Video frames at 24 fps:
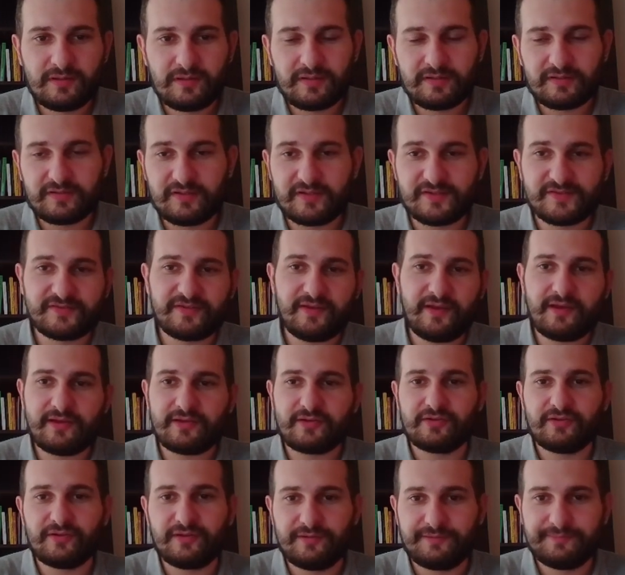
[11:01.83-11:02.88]
this
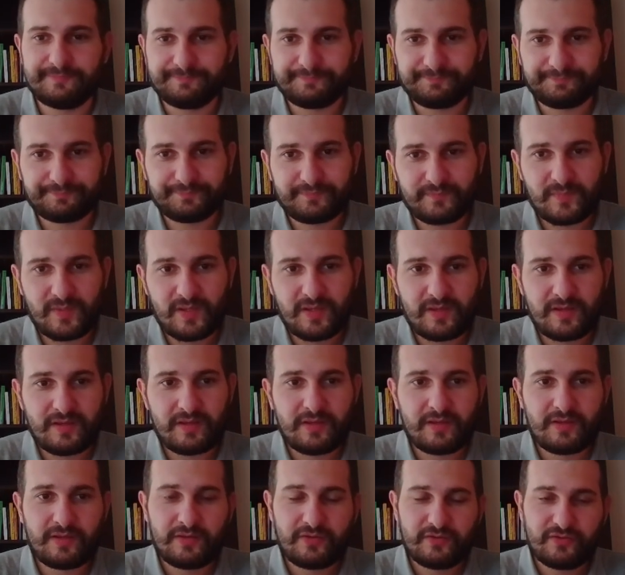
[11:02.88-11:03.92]
diagonal.
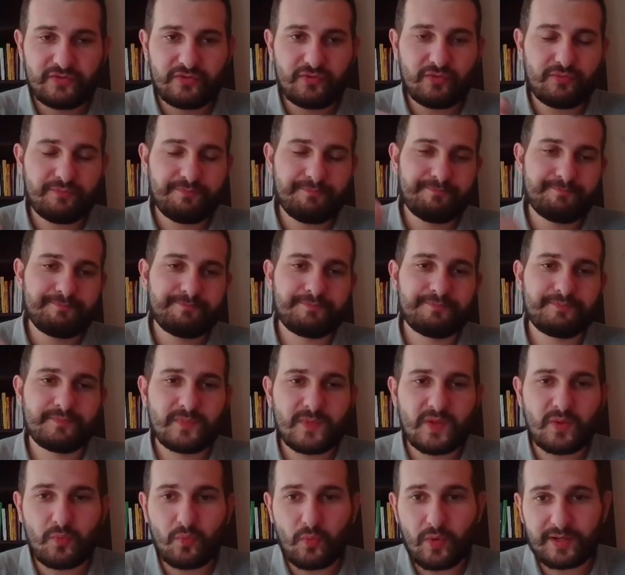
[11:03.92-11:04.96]
So
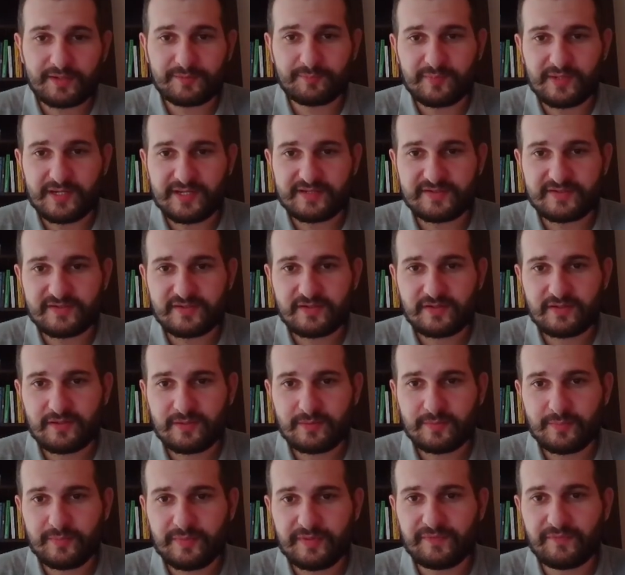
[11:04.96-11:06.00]
white plays
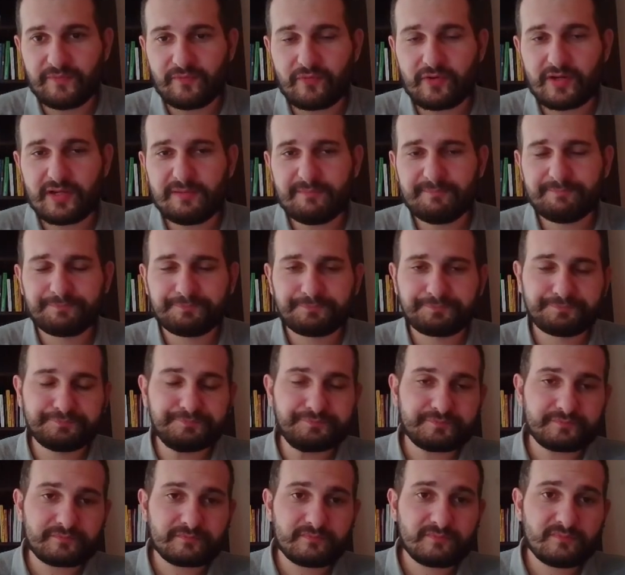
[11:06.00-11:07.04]
b3,
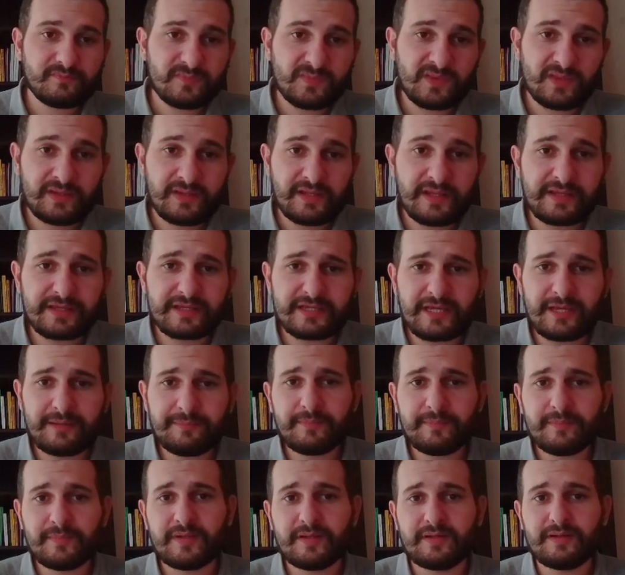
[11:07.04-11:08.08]
then
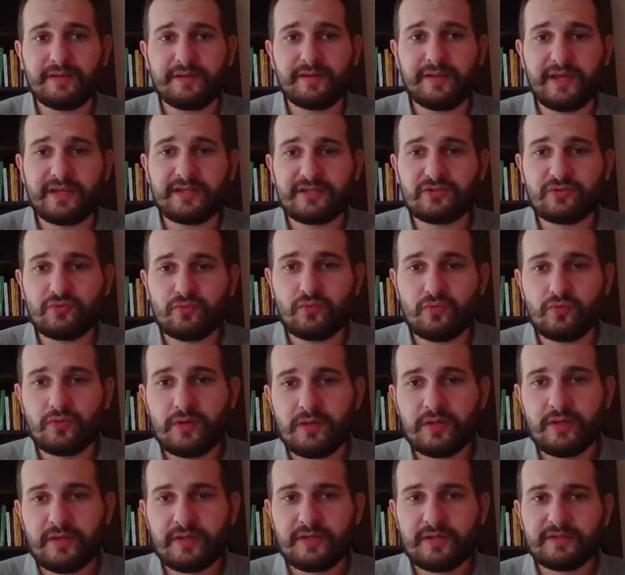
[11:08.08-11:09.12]
came knight to
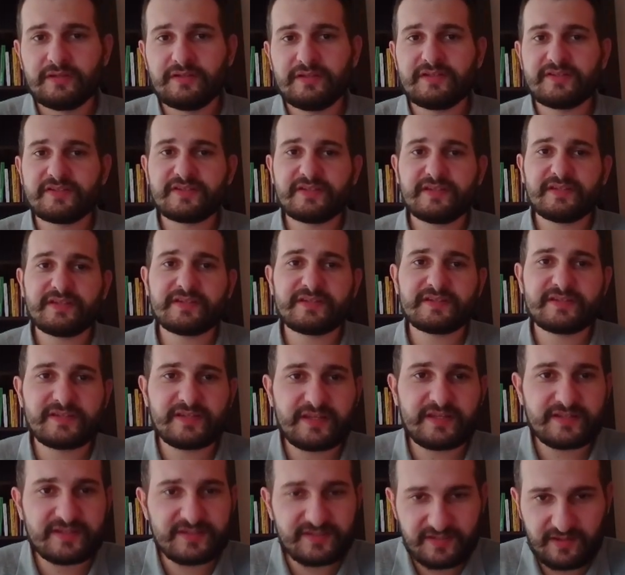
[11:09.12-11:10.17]
d6,
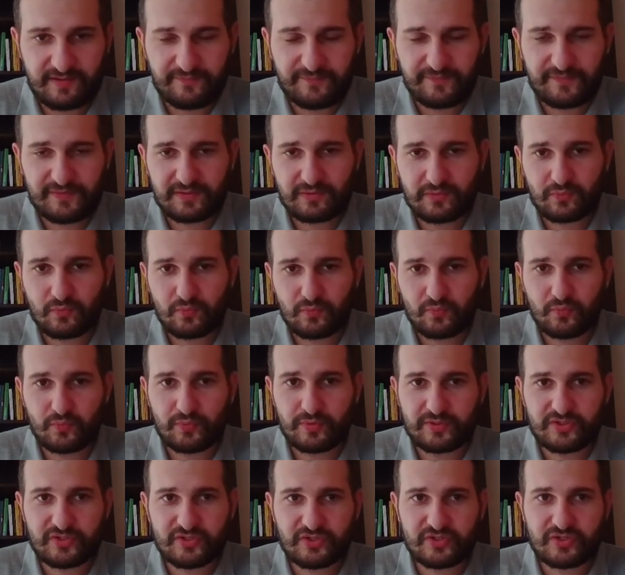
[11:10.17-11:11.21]
and something
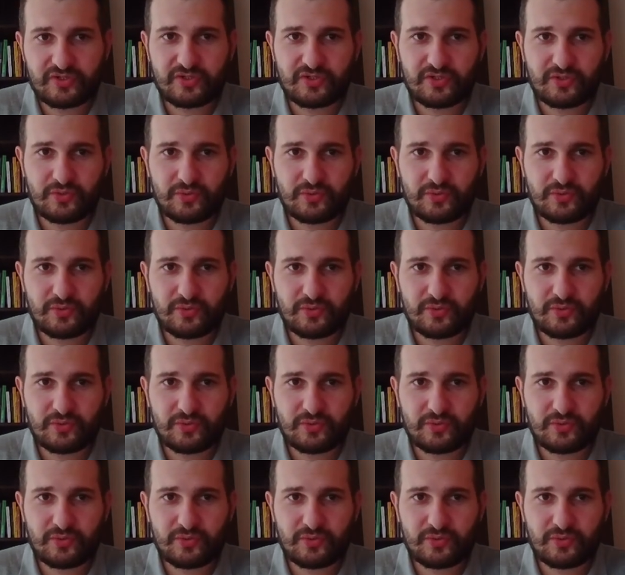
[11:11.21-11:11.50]
which